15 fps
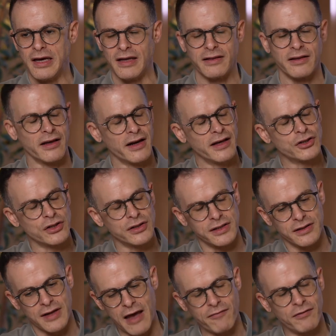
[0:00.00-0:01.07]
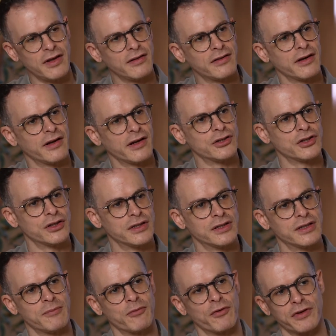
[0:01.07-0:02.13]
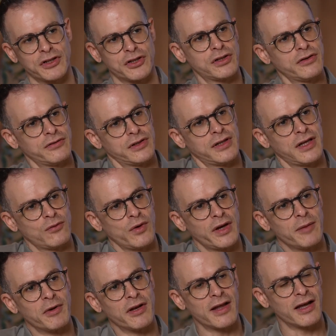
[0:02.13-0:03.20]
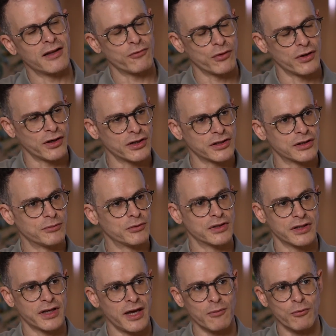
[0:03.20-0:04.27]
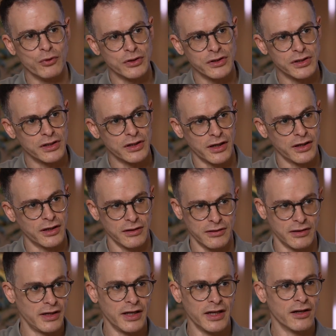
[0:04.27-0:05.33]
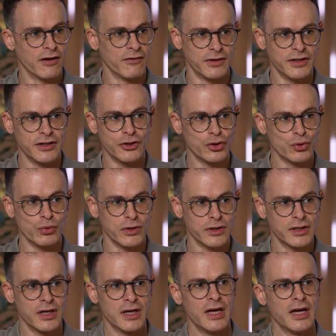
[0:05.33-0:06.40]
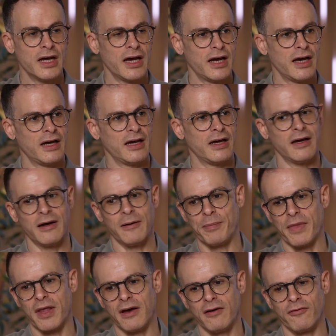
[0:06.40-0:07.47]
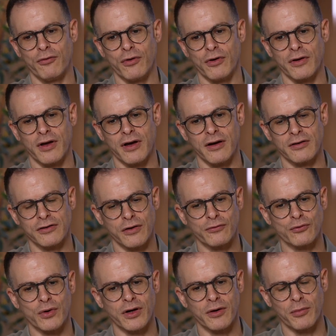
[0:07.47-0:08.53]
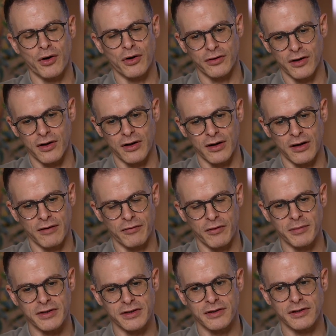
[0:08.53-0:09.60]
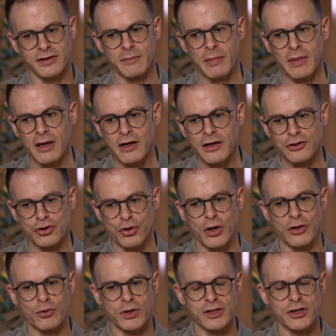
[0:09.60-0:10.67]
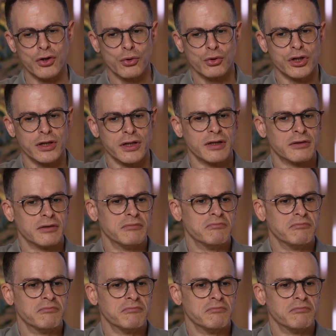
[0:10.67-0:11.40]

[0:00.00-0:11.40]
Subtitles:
integrations, heavy integrations, and professional services that we enable that for the customers came with like the need of these tools for the software part of the business. So it was a notion that